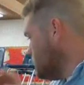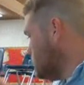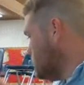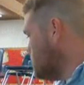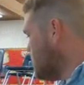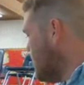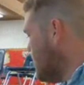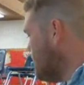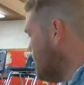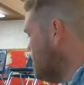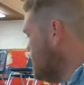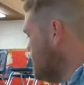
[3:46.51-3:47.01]

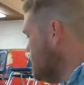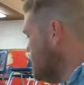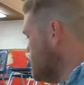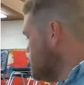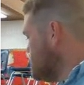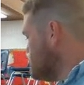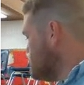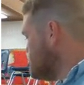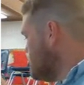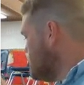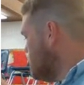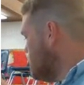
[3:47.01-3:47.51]
Okay,
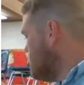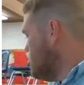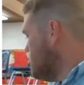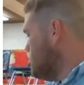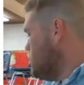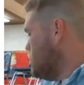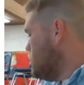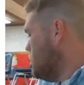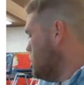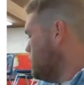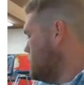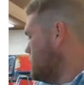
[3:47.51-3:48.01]
so
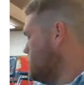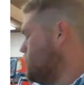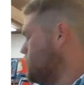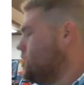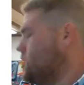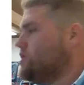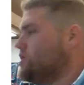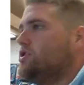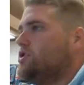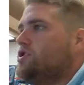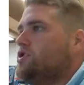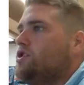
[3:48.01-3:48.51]
what we
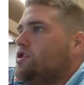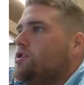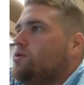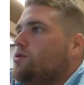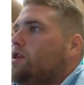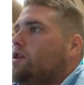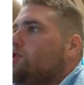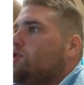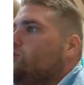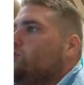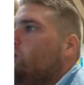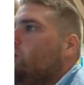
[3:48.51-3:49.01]
want to do
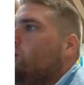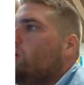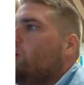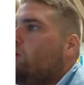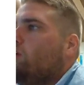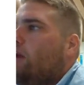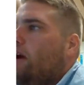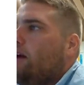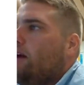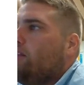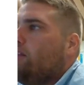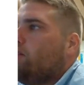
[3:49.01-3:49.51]
is we want to
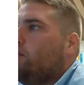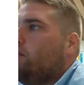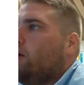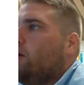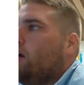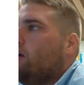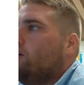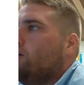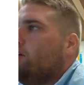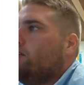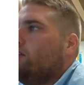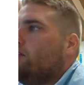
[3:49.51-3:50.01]
write
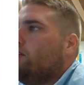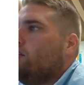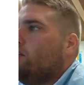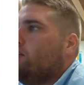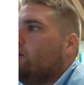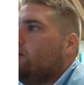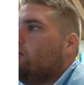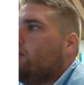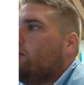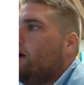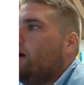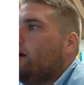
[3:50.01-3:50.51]

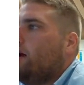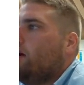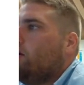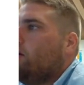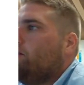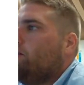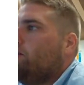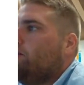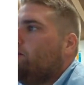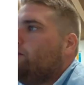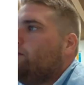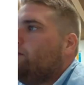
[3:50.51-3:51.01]
330 right here.
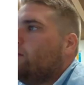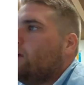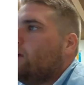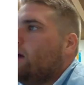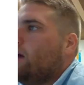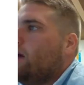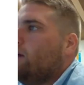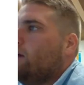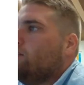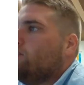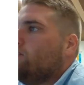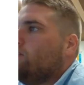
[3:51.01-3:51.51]

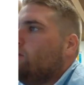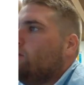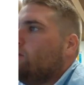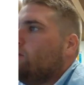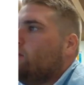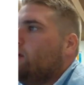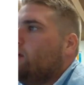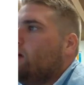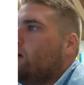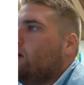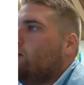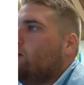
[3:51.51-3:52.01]
Okay, so
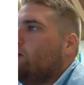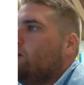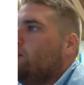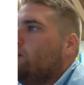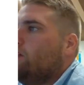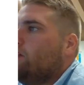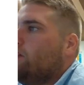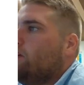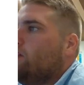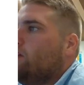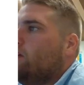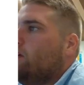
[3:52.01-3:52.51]

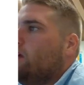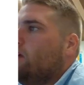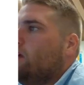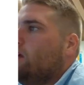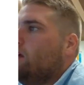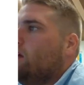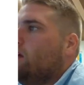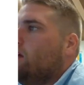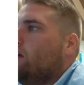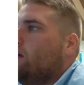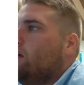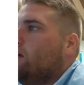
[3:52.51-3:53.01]
330
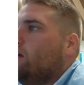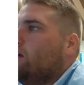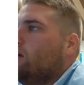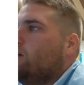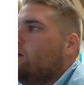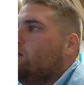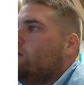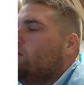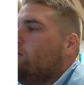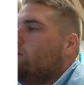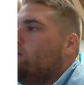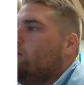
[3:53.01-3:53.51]

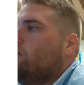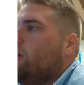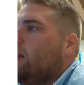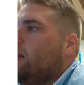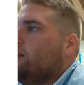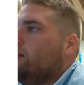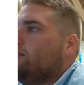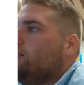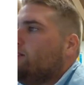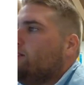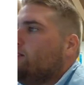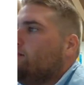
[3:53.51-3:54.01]

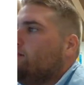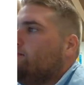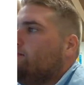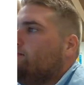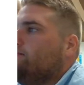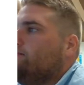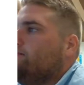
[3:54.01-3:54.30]
minutes.